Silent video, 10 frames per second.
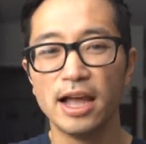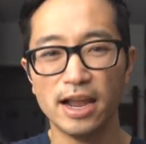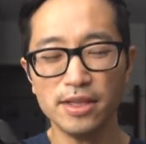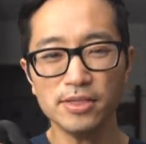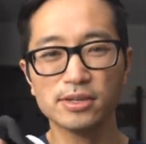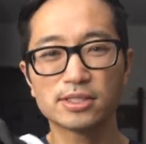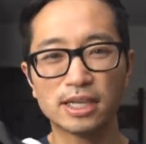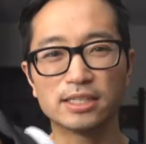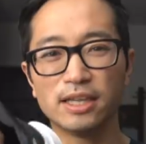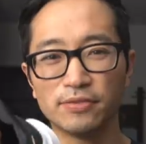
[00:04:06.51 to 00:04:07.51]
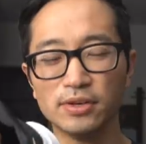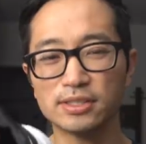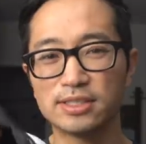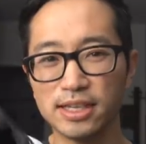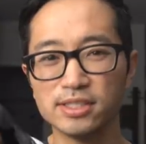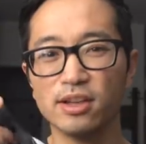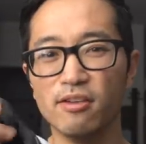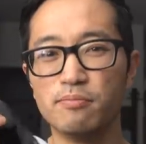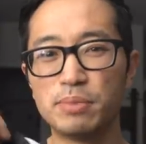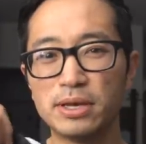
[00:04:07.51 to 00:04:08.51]
And there's like different sets
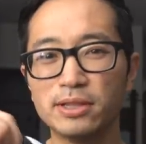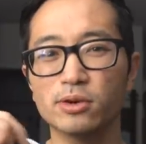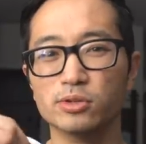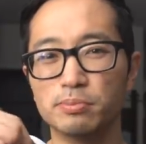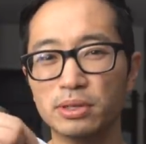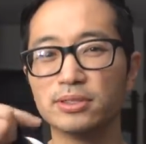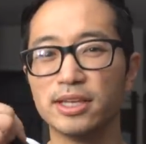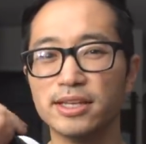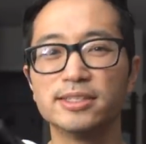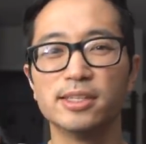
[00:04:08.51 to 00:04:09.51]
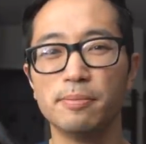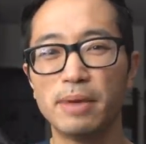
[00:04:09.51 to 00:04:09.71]
of pillows built into the